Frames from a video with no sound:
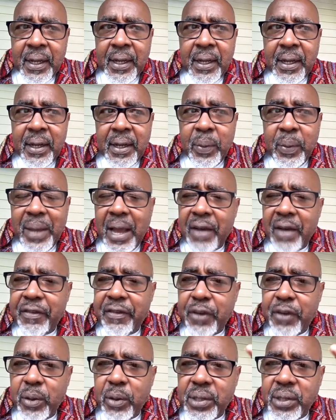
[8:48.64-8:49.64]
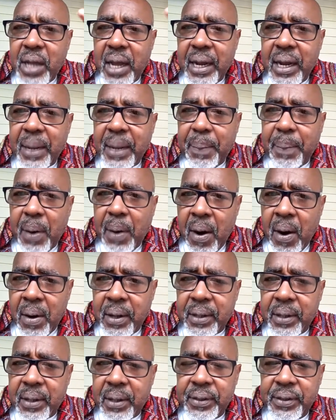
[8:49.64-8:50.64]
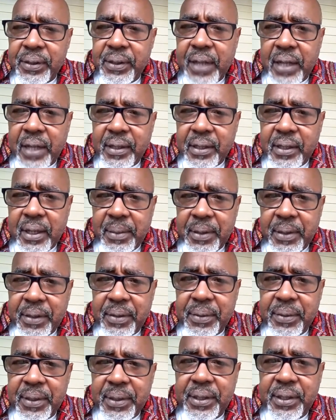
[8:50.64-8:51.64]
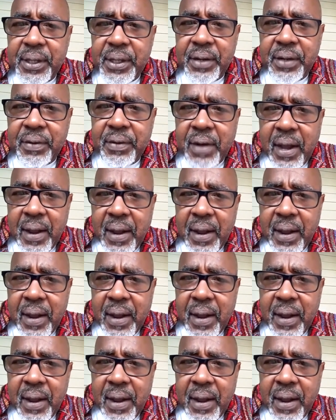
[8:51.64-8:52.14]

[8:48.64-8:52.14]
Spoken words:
We have photonic particles that's coming through the sun, right?